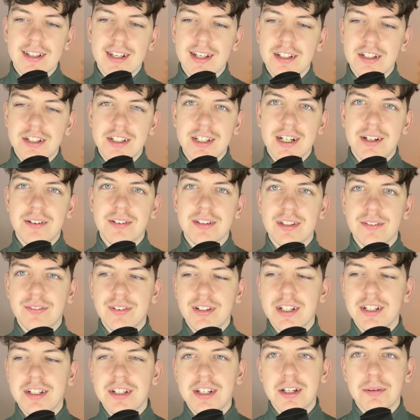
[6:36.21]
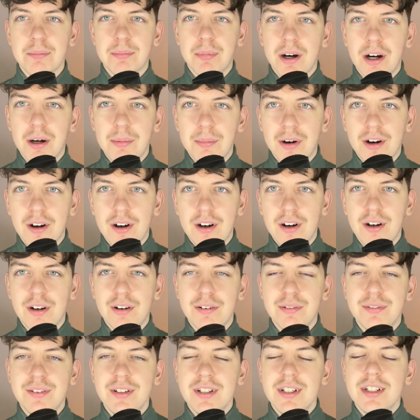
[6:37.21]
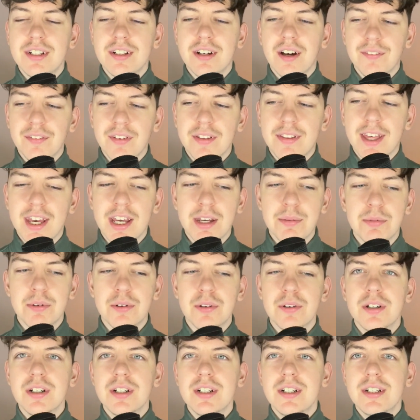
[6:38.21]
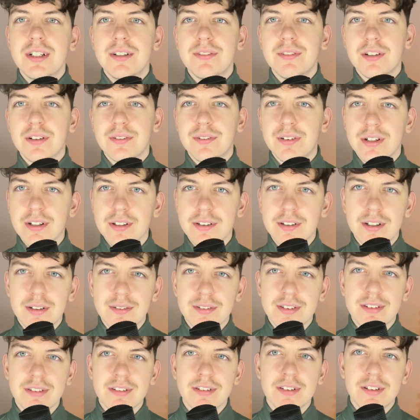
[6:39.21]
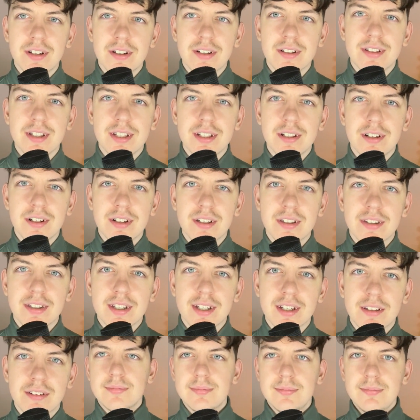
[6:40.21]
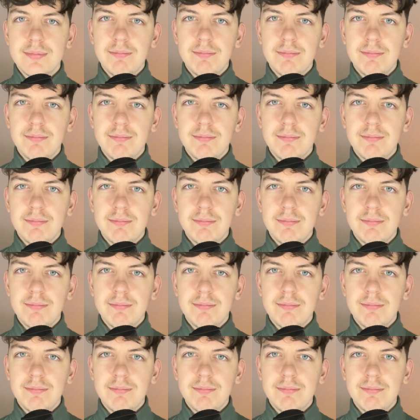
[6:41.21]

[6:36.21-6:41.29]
as Chelsea finished in the bottom half of the table for the first time since 1996.